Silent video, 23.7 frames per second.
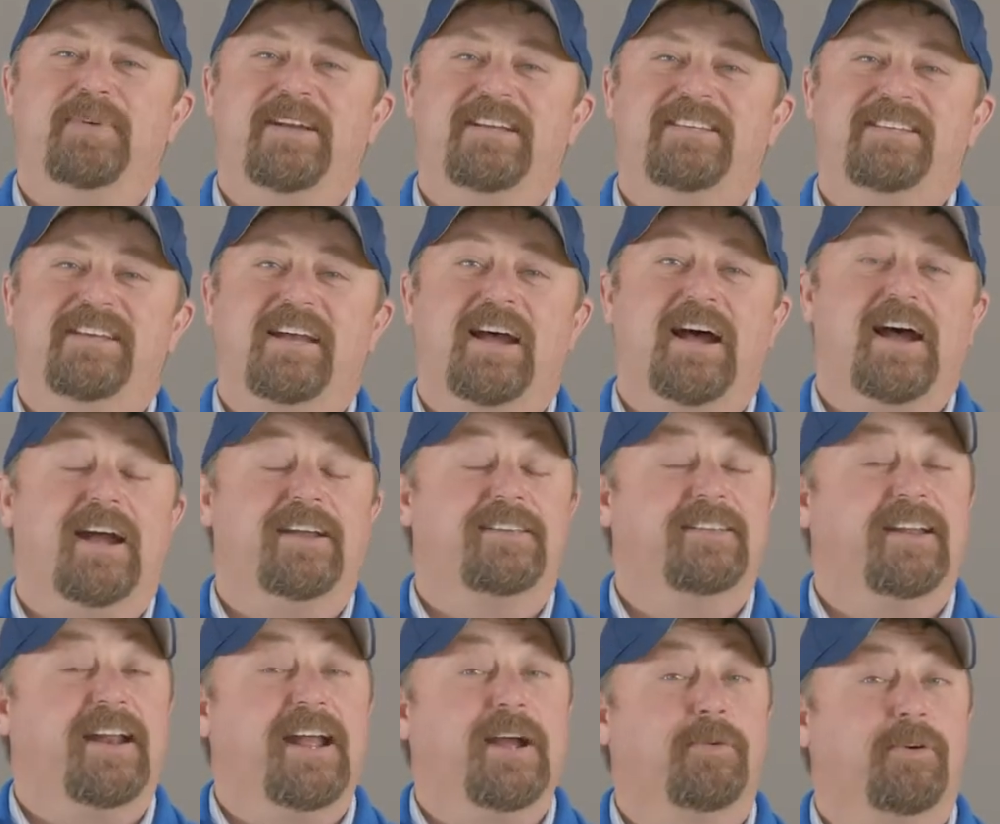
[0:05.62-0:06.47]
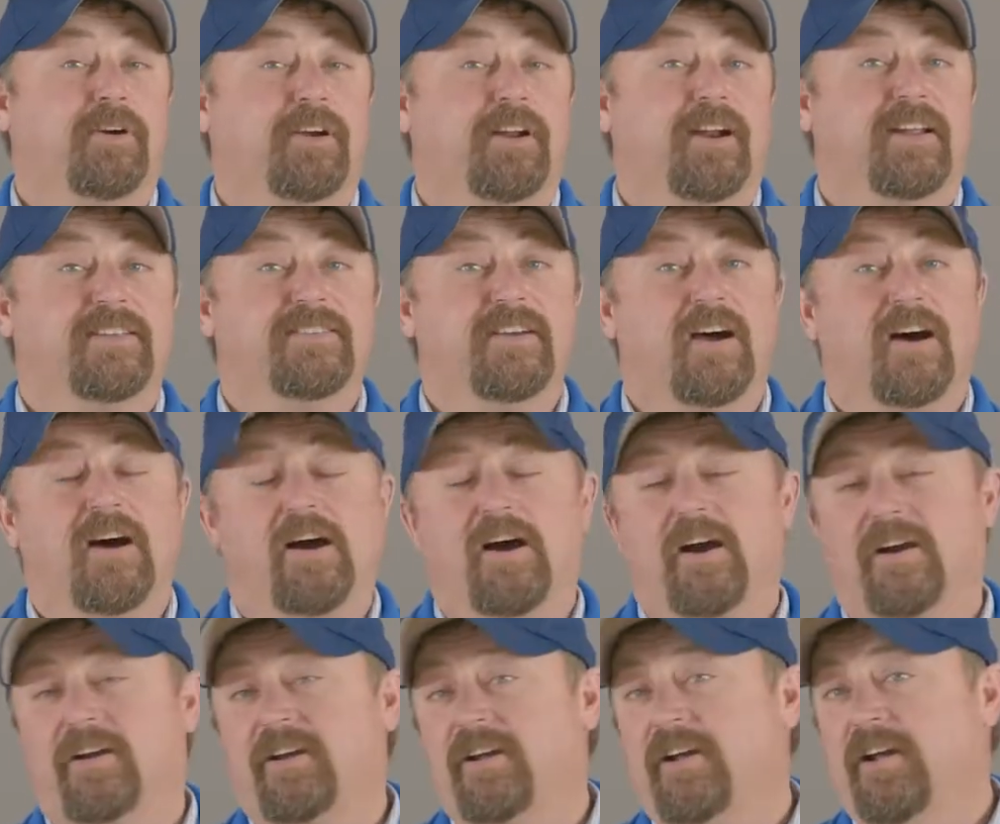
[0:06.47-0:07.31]
PTI. Today, we're going to
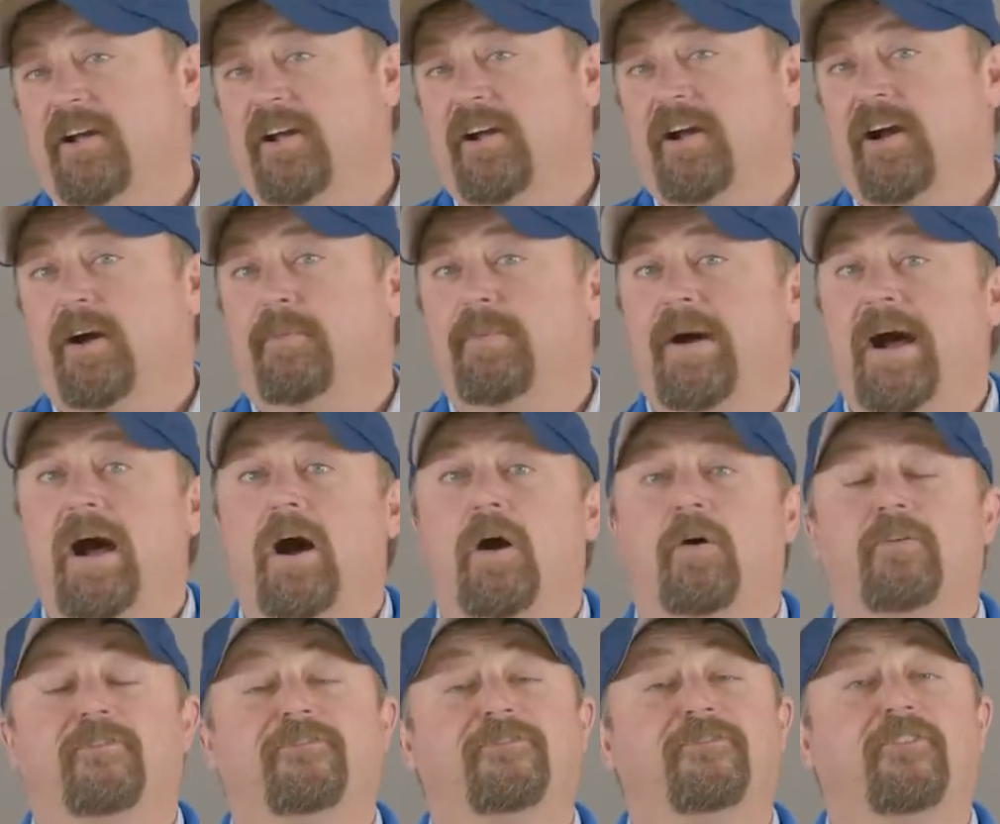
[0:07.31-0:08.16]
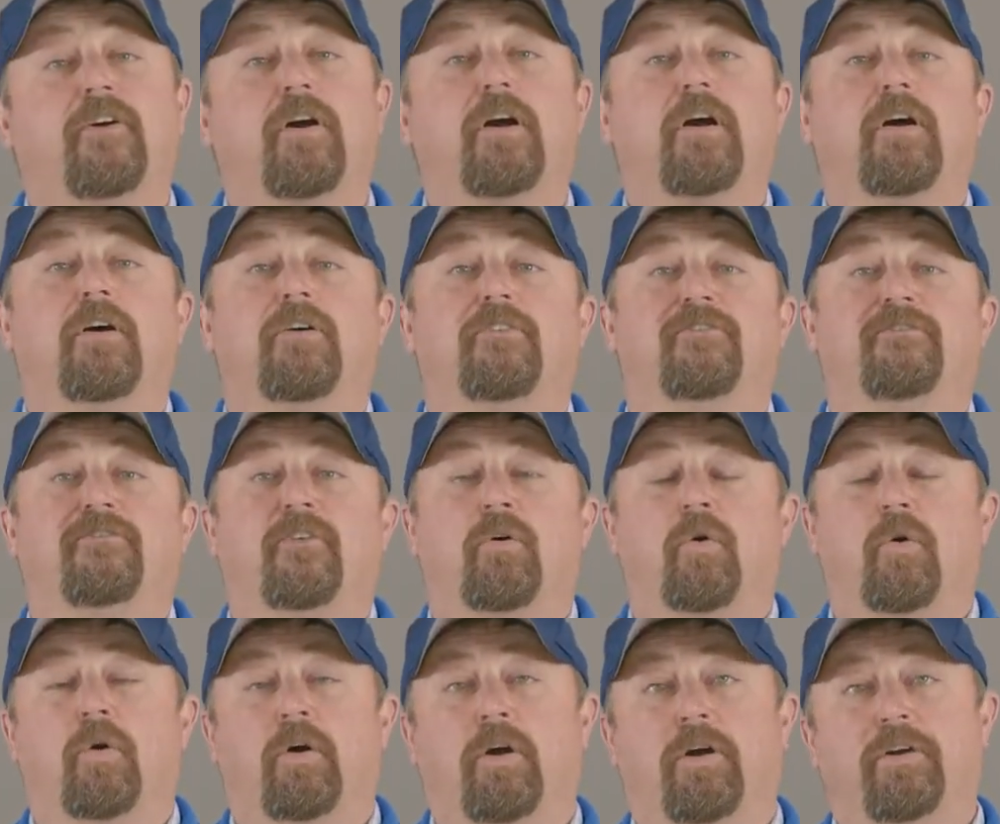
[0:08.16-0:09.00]
talk about Furrow
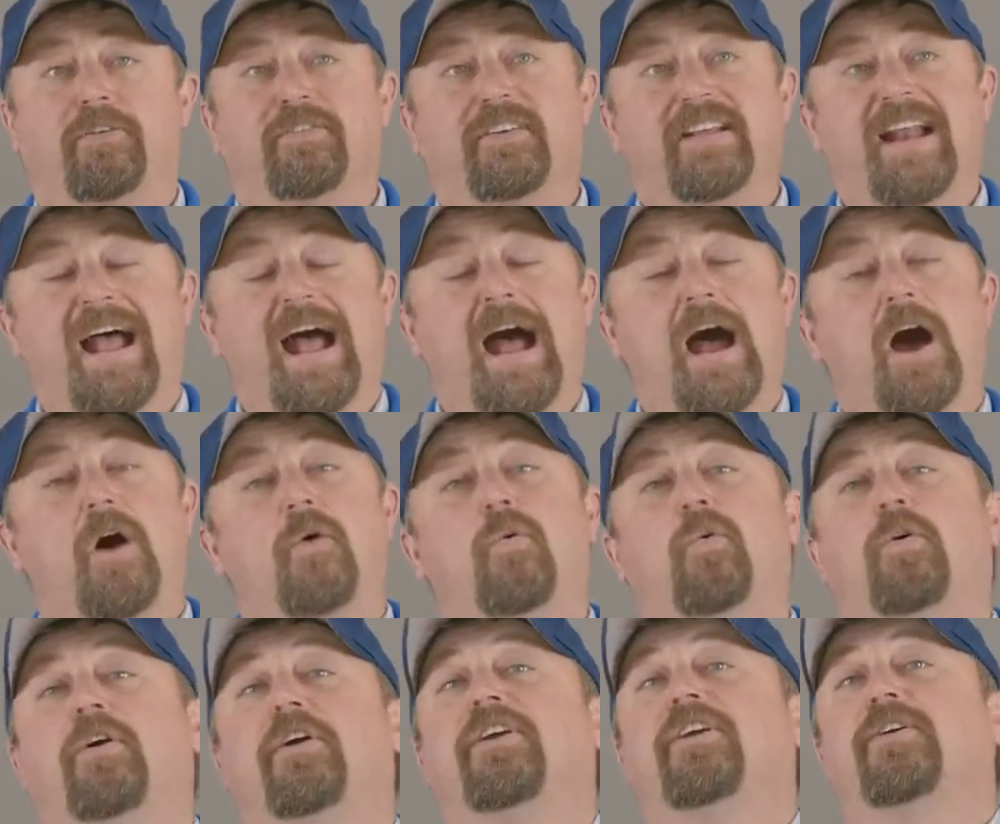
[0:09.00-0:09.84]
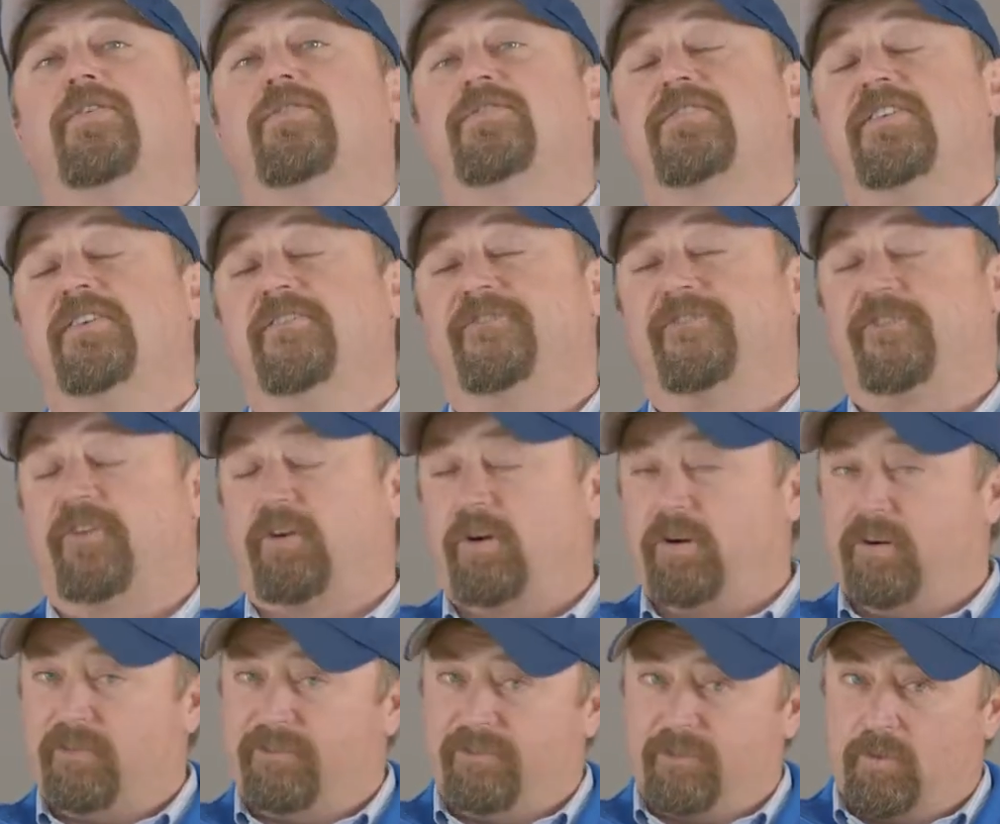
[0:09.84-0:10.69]
Force and how we're using
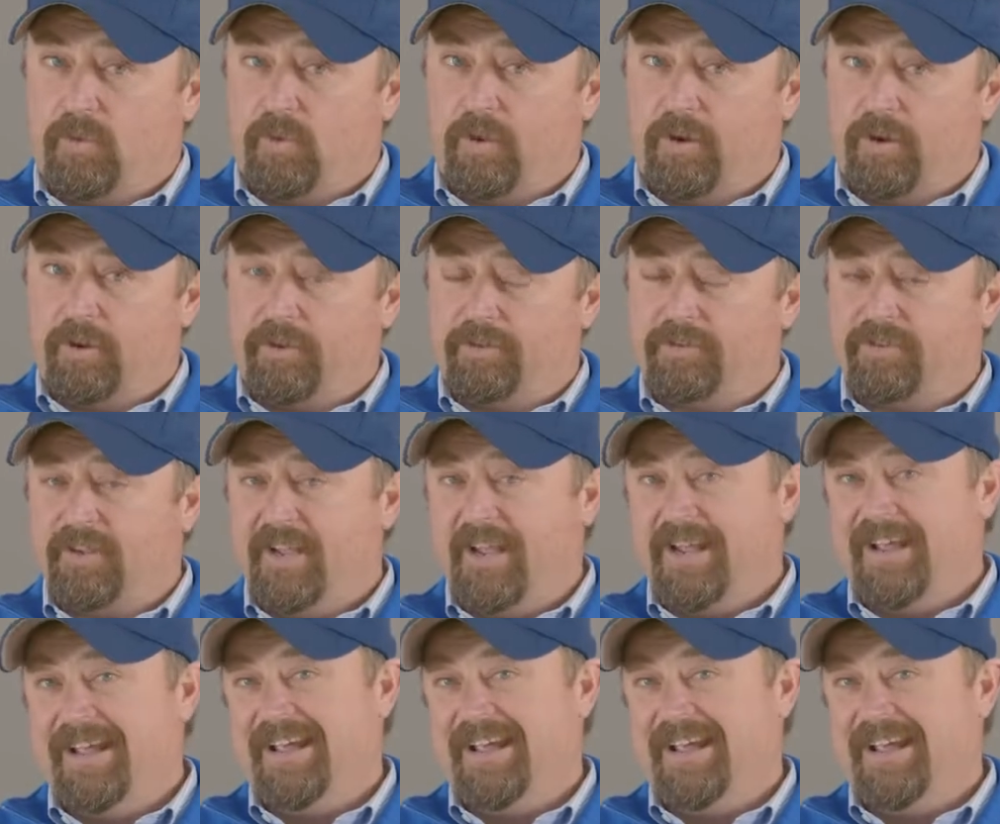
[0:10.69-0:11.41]
Furrow Force